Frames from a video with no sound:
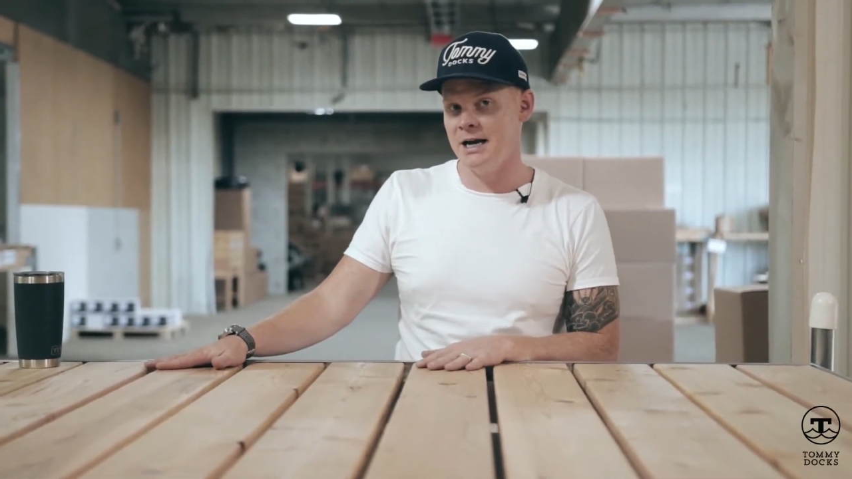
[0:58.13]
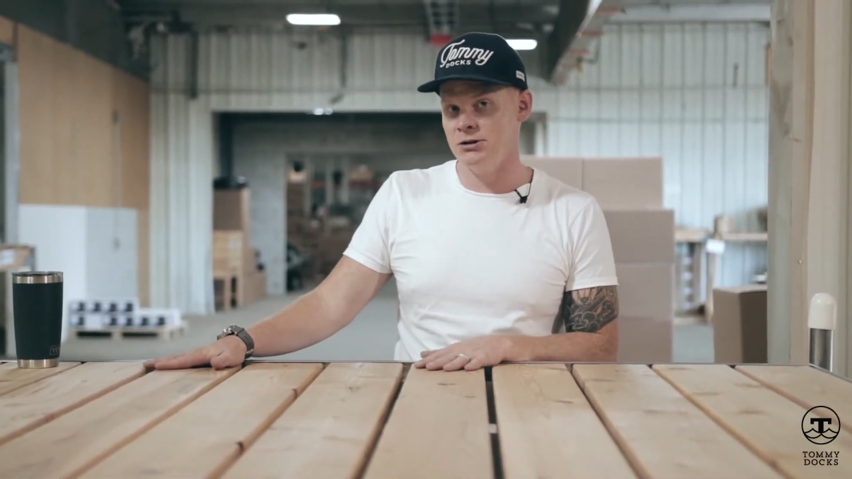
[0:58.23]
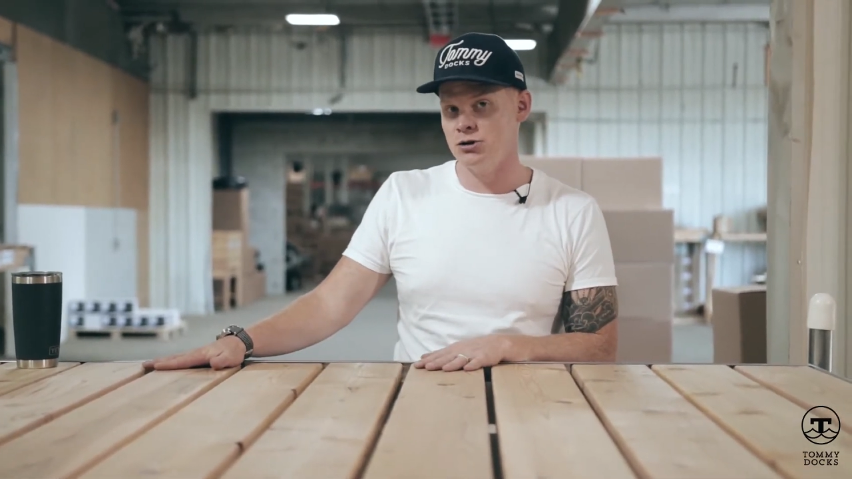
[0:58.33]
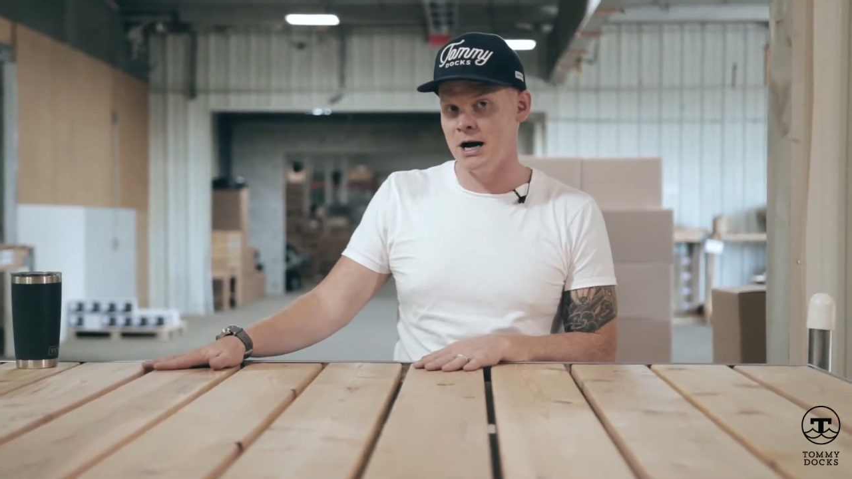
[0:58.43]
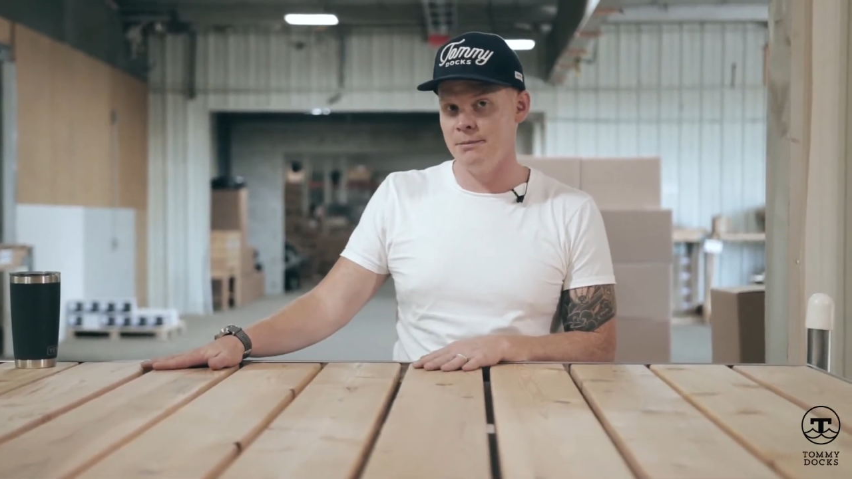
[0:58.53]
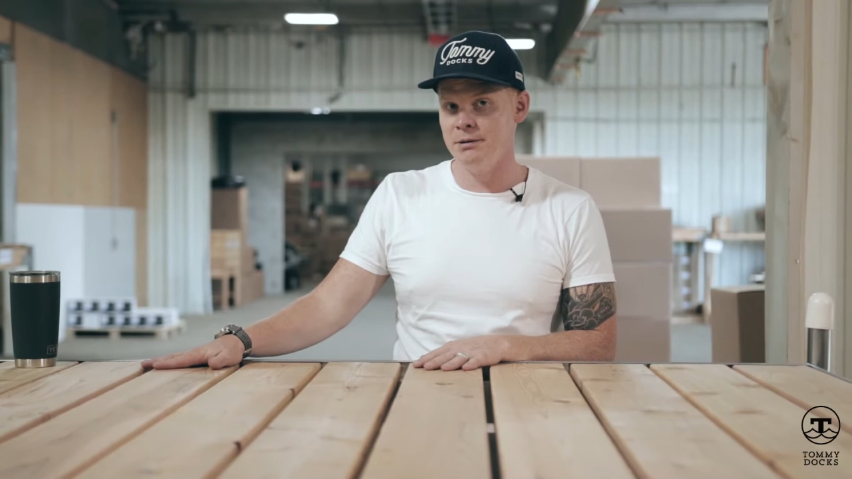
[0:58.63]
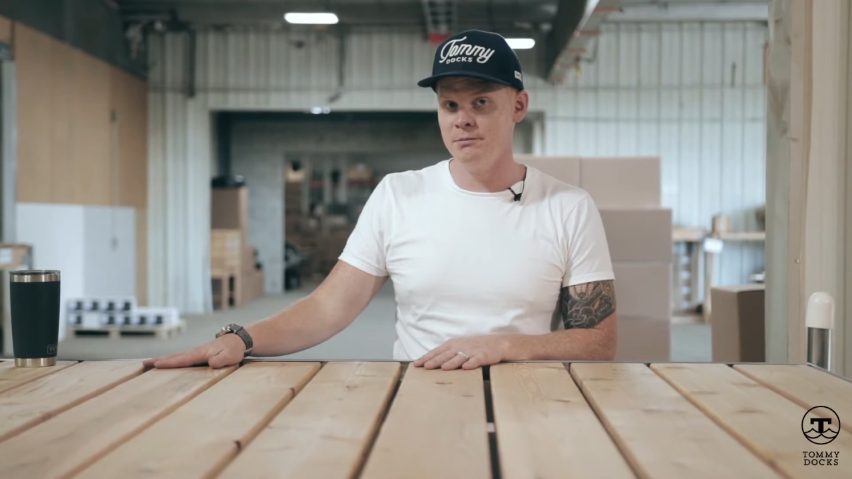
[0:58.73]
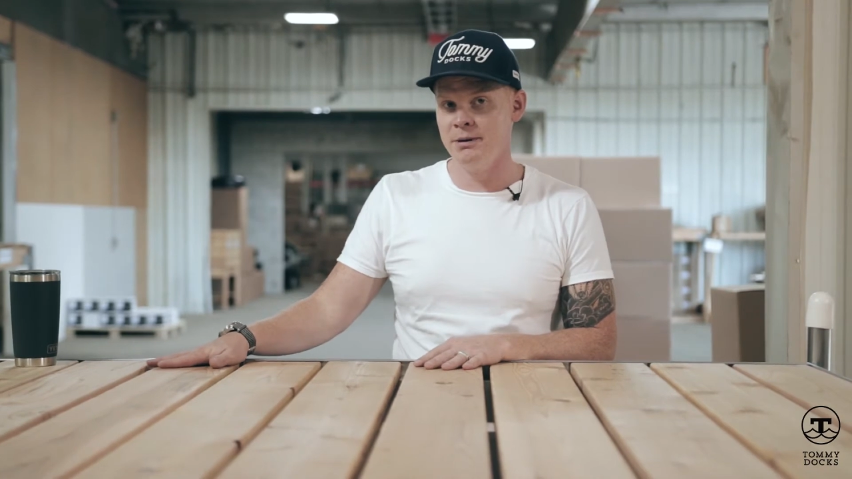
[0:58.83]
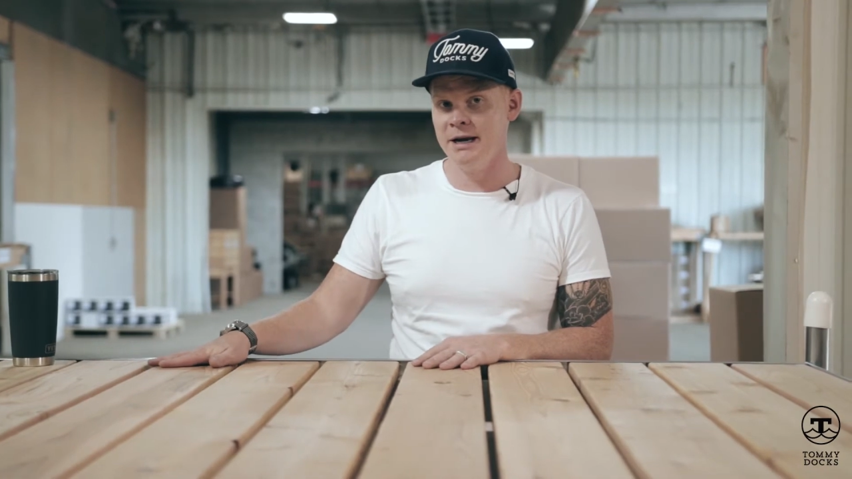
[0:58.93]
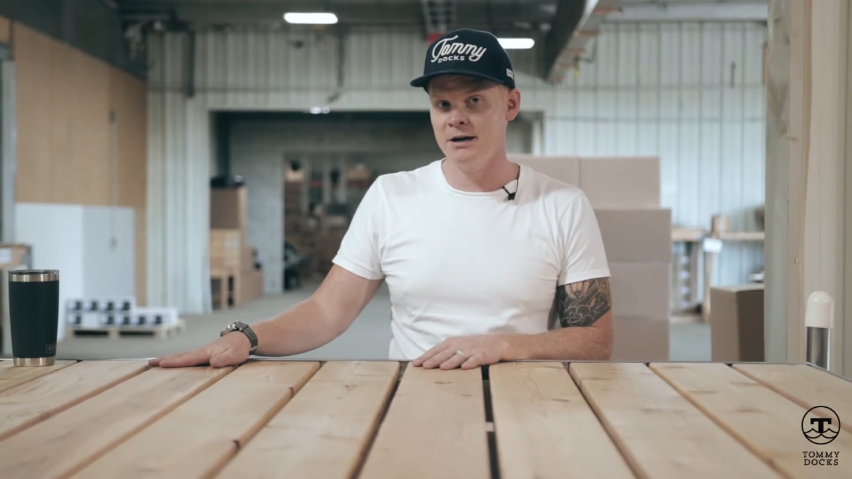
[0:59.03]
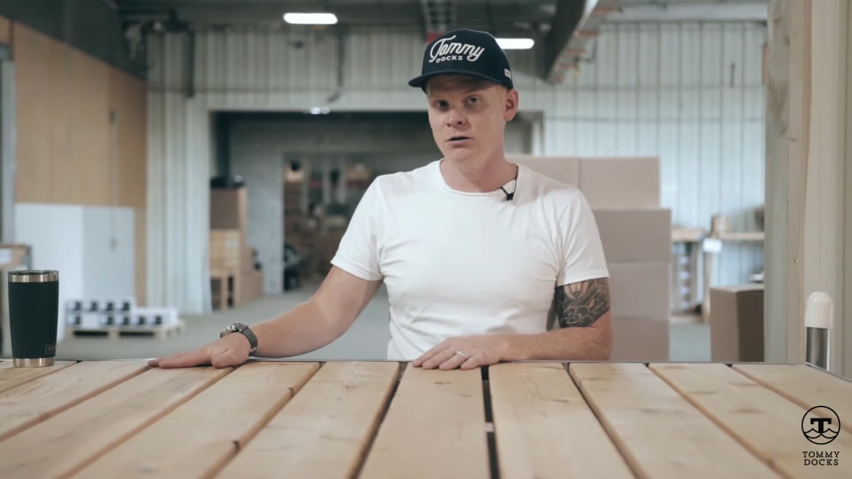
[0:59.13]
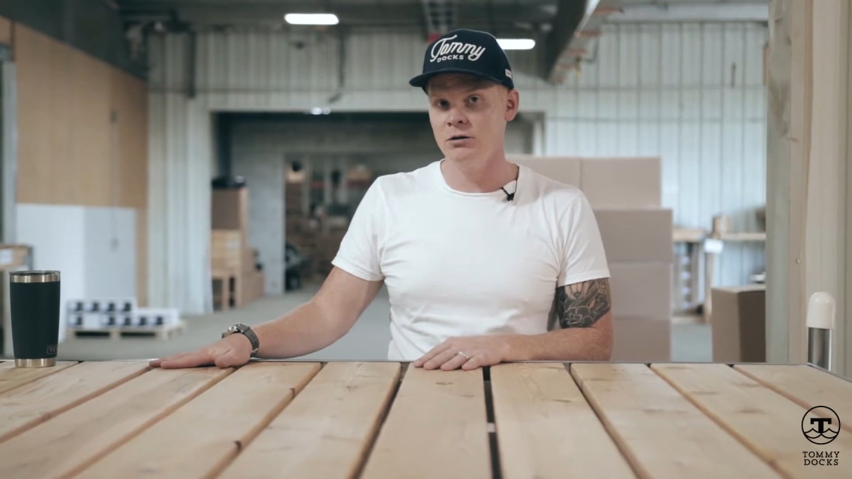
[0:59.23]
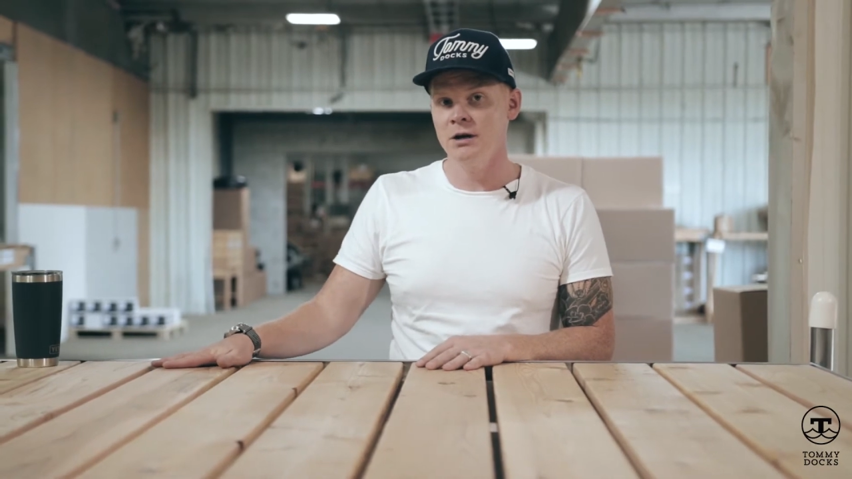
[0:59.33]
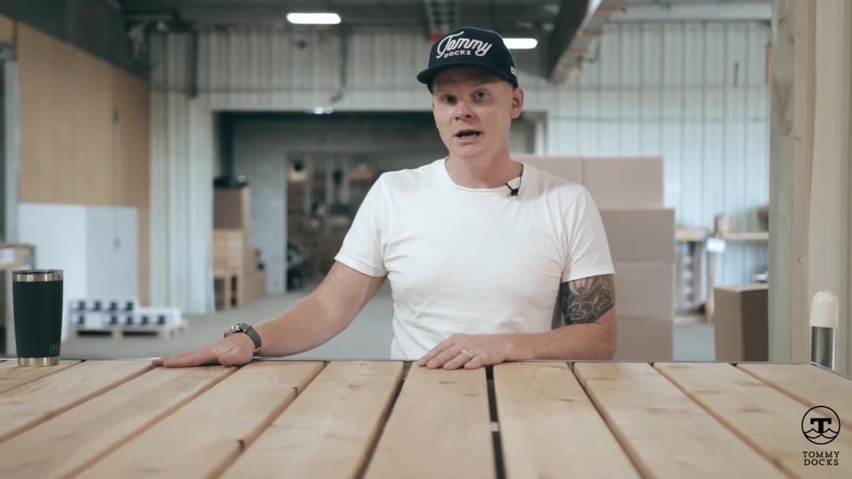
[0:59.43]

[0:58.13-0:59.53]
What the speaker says: a drop-in panel,